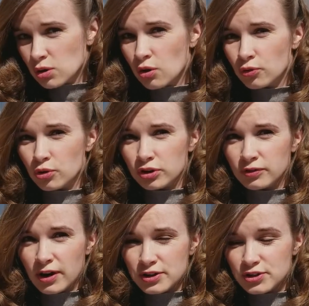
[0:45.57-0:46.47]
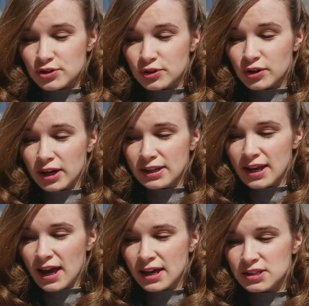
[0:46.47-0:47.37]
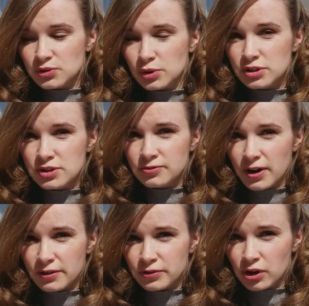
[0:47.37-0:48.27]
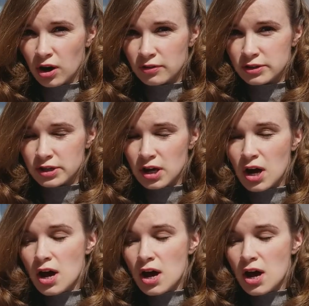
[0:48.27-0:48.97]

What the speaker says: of coronavirus in Ukraine and 25 recovered.